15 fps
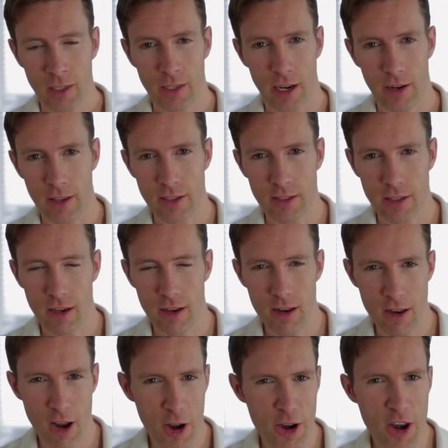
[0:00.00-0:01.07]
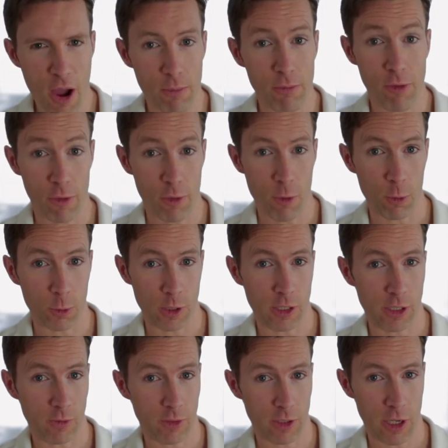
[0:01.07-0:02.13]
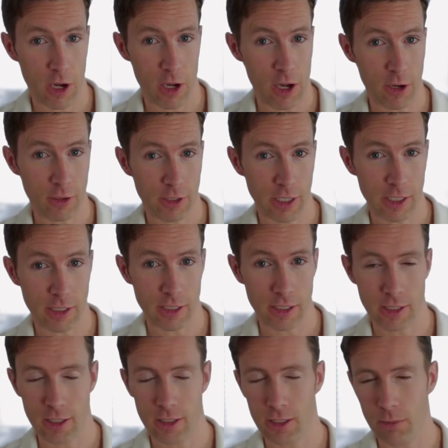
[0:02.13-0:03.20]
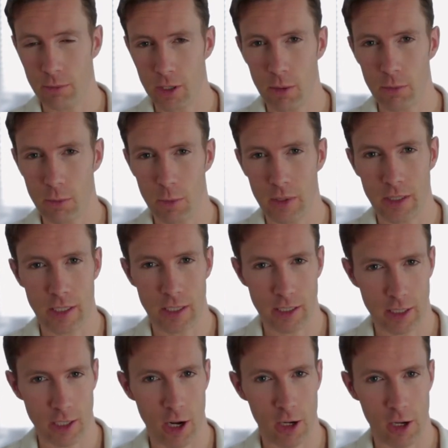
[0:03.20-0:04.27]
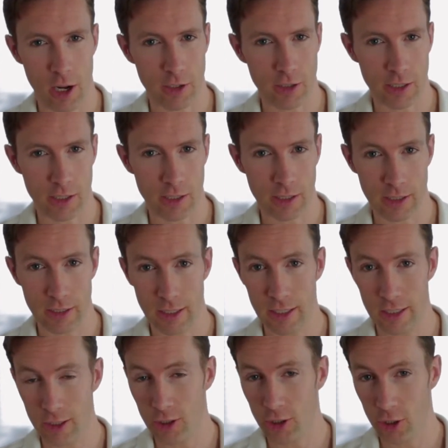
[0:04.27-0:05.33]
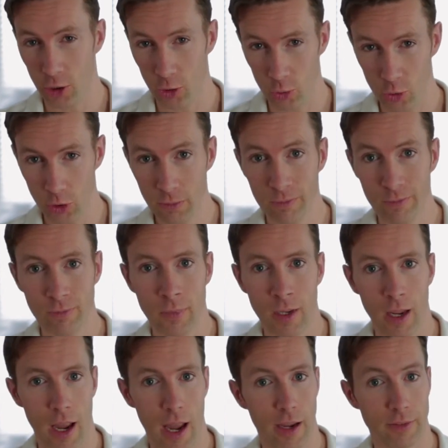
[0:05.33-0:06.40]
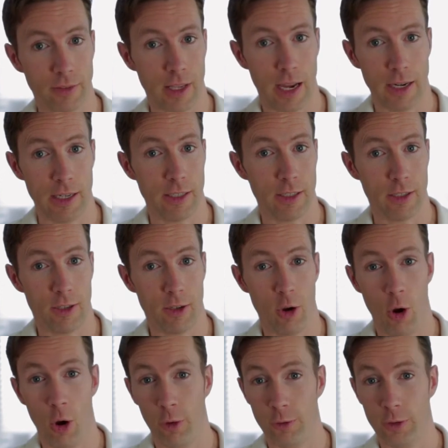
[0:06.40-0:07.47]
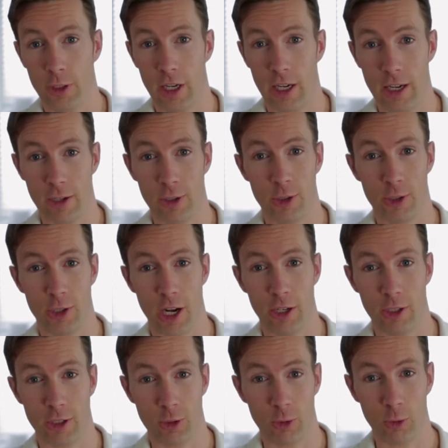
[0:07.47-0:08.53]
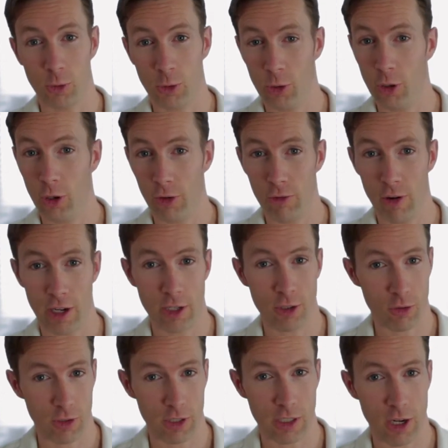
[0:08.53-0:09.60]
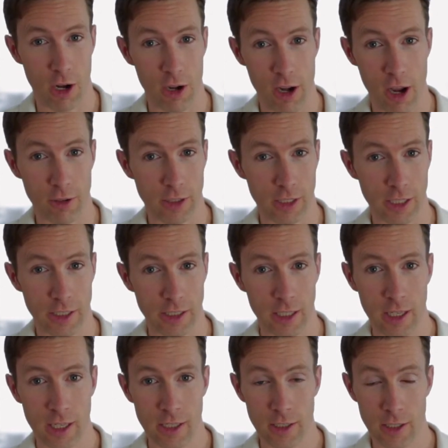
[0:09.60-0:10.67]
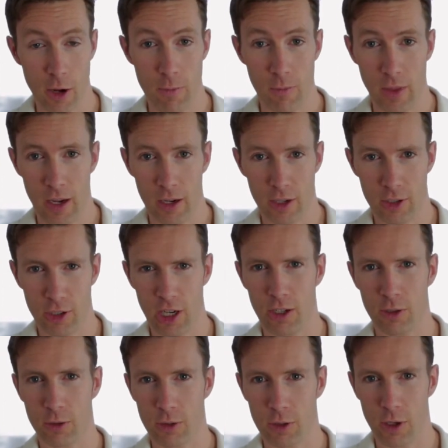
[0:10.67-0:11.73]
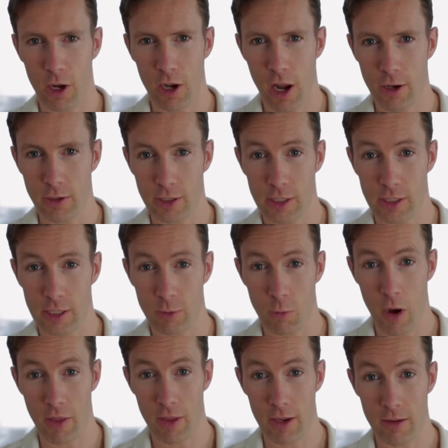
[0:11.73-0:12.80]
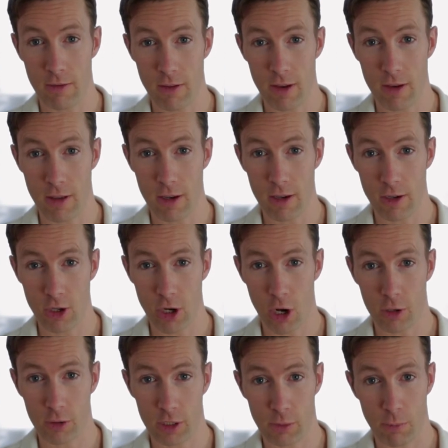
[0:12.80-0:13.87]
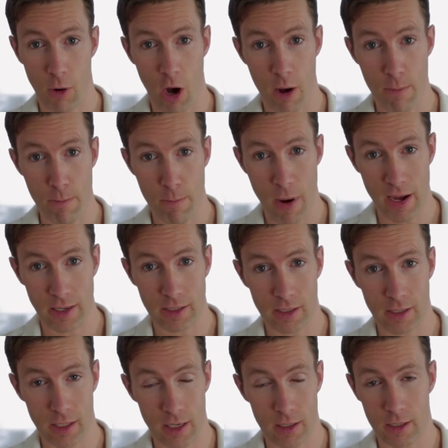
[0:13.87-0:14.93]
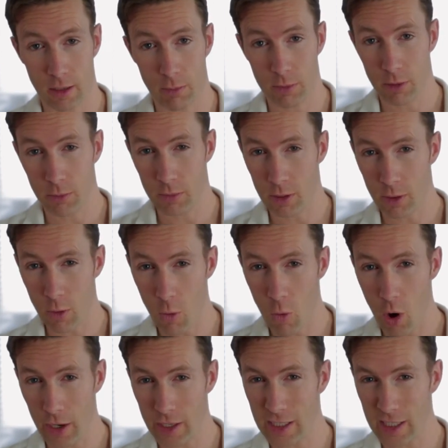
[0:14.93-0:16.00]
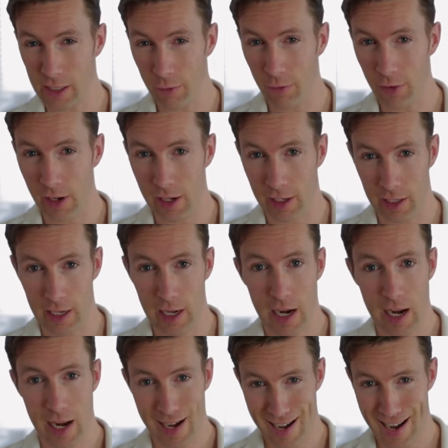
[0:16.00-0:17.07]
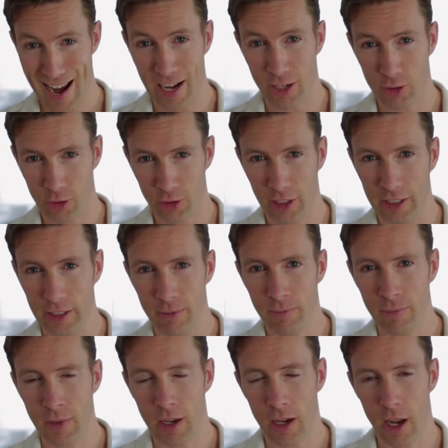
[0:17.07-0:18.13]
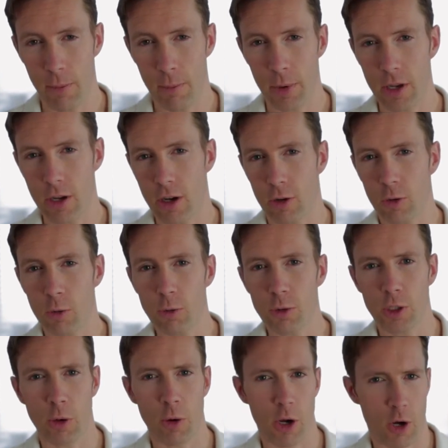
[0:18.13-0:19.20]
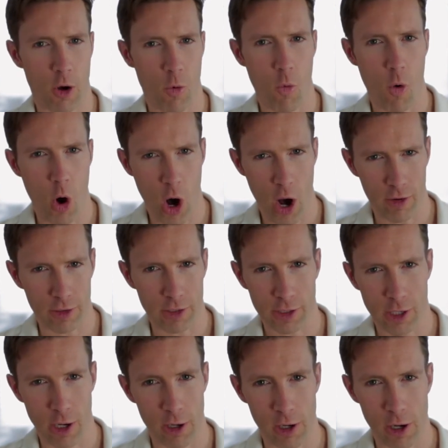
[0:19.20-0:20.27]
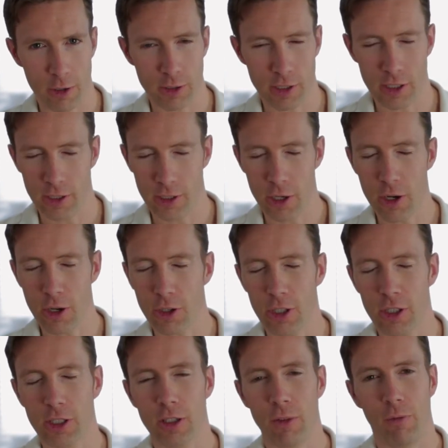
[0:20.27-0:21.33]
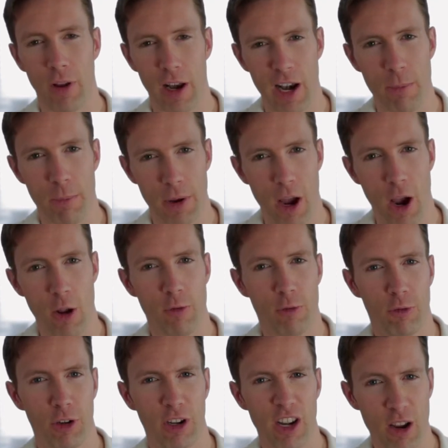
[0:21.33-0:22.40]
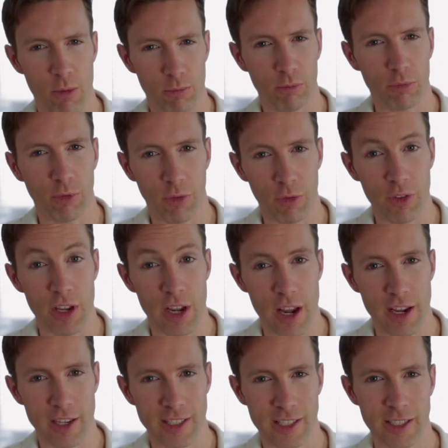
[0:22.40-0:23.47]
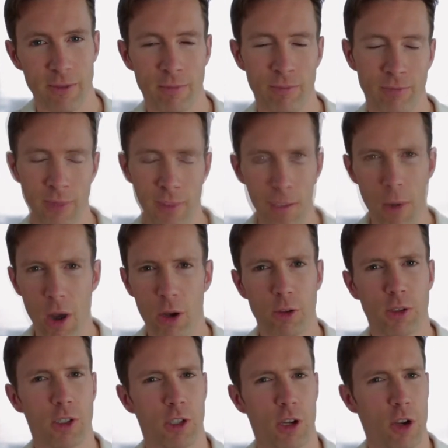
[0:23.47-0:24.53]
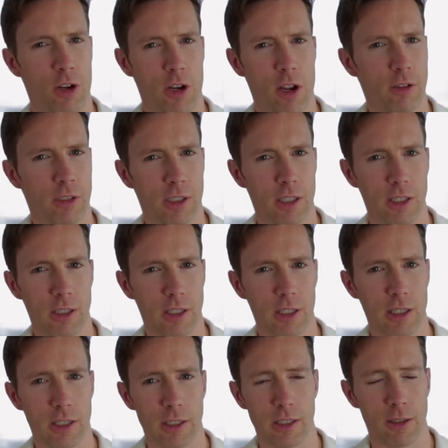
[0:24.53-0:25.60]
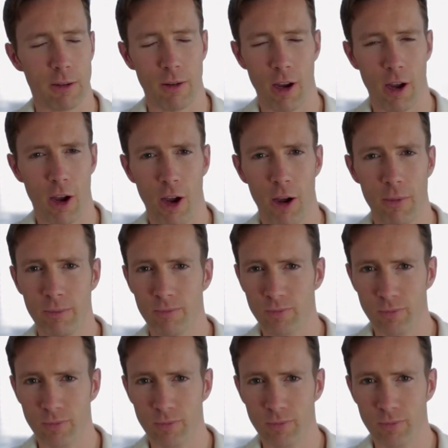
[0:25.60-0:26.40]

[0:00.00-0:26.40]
Now, there's a number of causes of scoliosis. So sometimes we see scoliosis in children, and that is often a congenital or hereditary scoliosis. So a congenital scoliosis is when the child's spine bends, and sometimes quite severely laterally. But you can also acquire a scoliosis, so you can just develop it over a number of years. Mild scolioses are